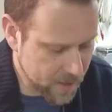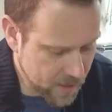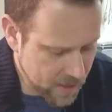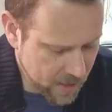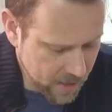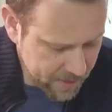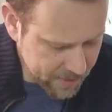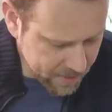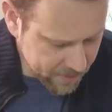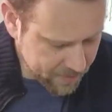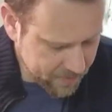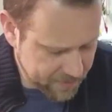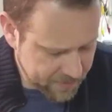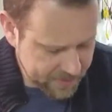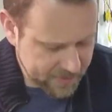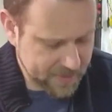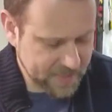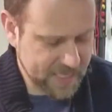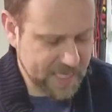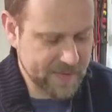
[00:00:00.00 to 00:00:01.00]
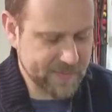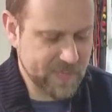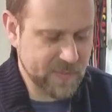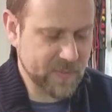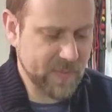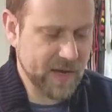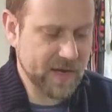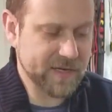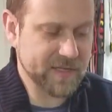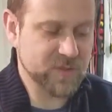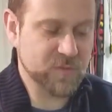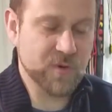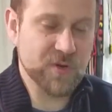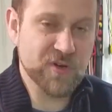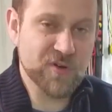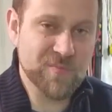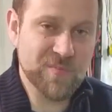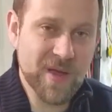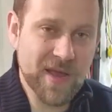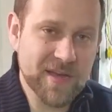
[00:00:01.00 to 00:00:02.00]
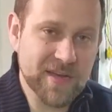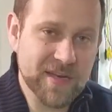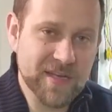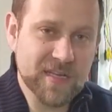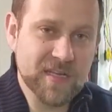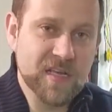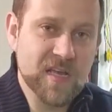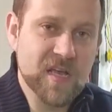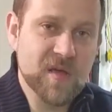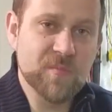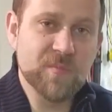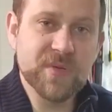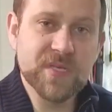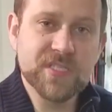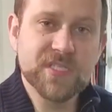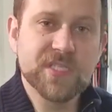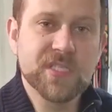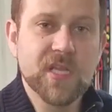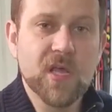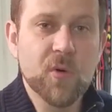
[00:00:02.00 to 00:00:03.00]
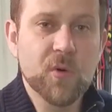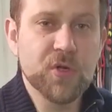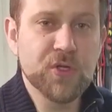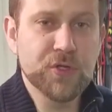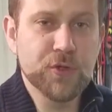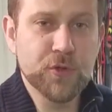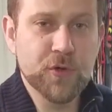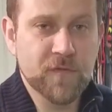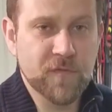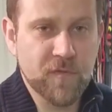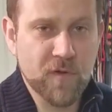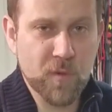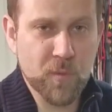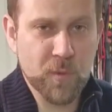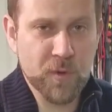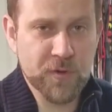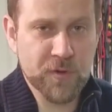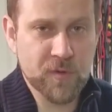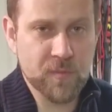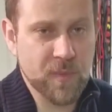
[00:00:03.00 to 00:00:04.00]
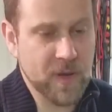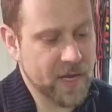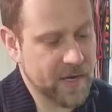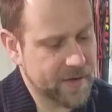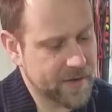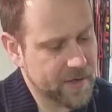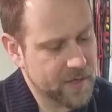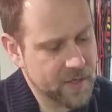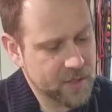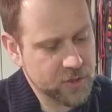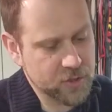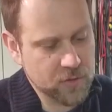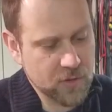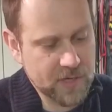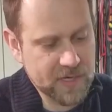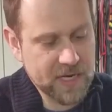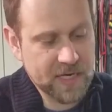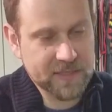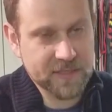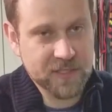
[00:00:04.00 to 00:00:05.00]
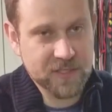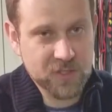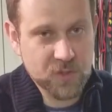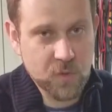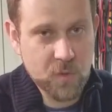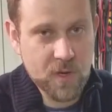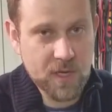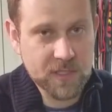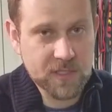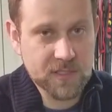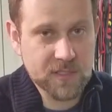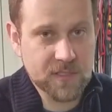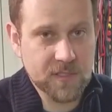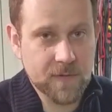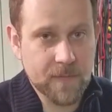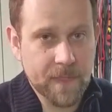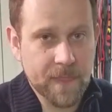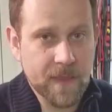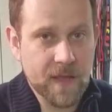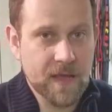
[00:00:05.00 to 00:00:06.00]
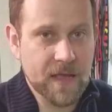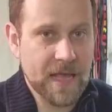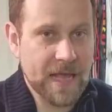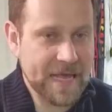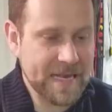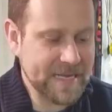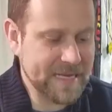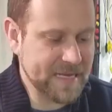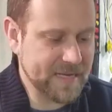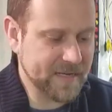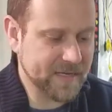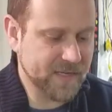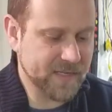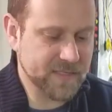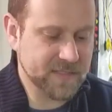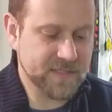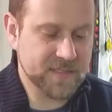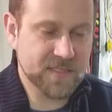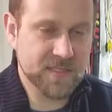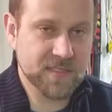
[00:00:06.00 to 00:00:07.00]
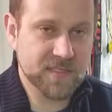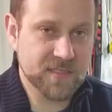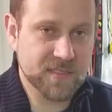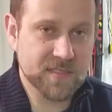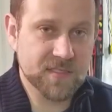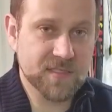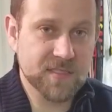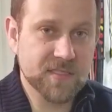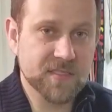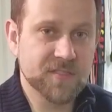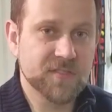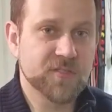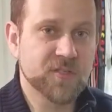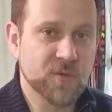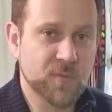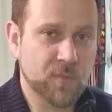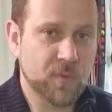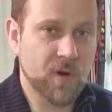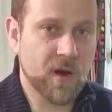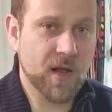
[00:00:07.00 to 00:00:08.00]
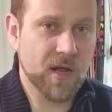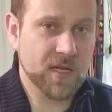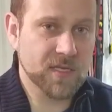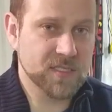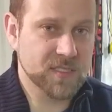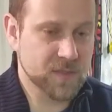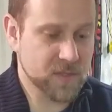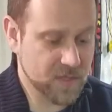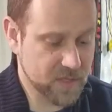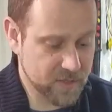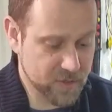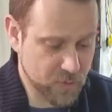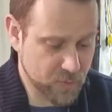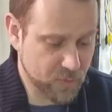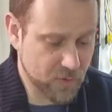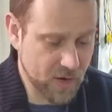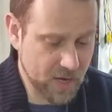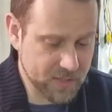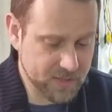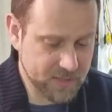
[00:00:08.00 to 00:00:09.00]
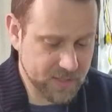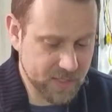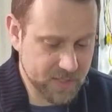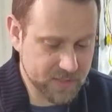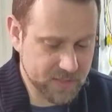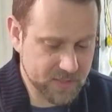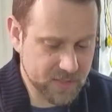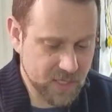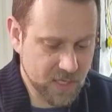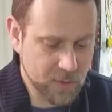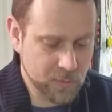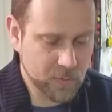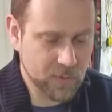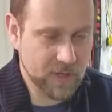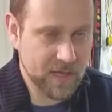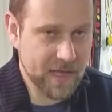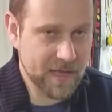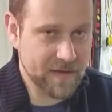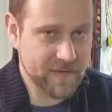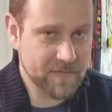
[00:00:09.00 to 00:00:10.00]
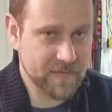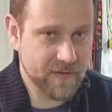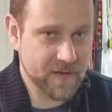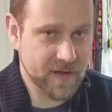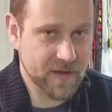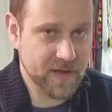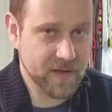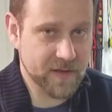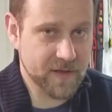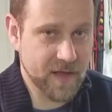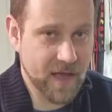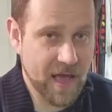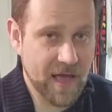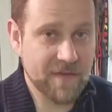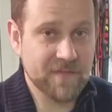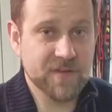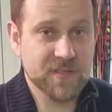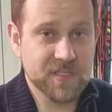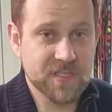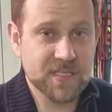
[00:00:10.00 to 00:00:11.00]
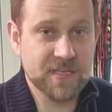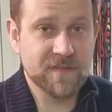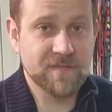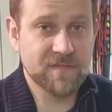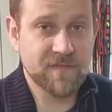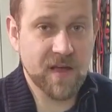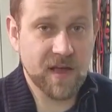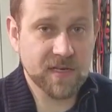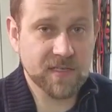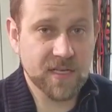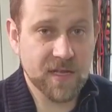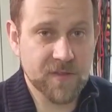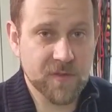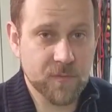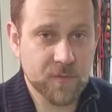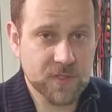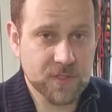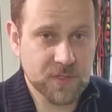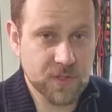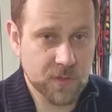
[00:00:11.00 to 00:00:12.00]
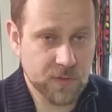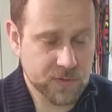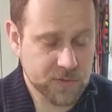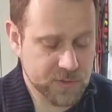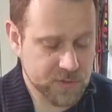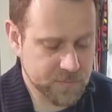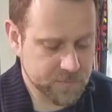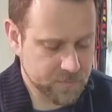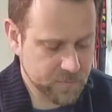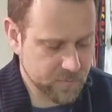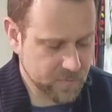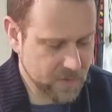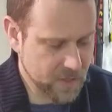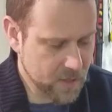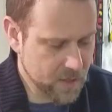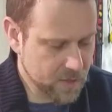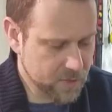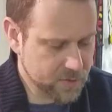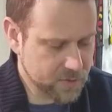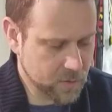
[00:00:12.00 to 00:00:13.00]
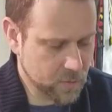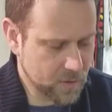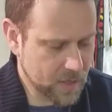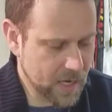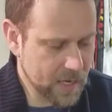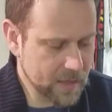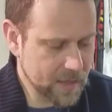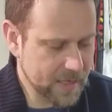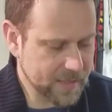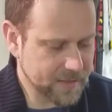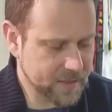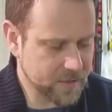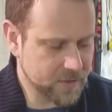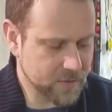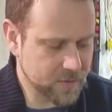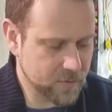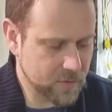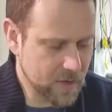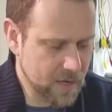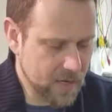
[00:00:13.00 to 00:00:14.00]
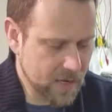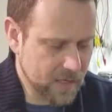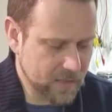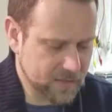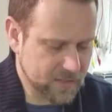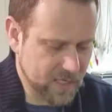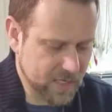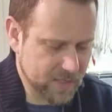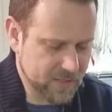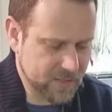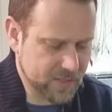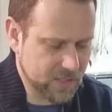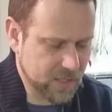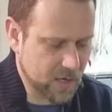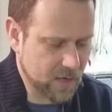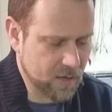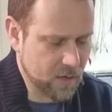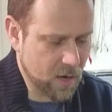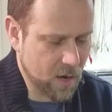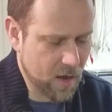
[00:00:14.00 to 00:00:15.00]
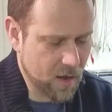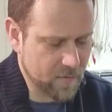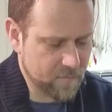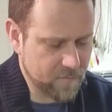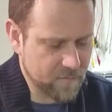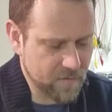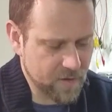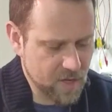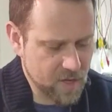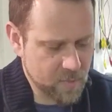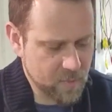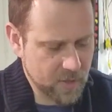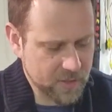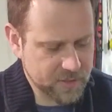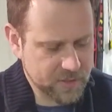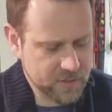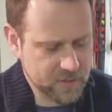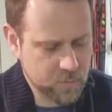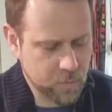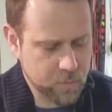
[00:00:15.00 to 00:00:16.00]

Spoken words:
Another thing to keep in mind is when you're bending, be slow and uniform with your bend. Try not to twist. Any inconsistencies in your process will have obviously effect on the results. So what I like to do is kind of start off by just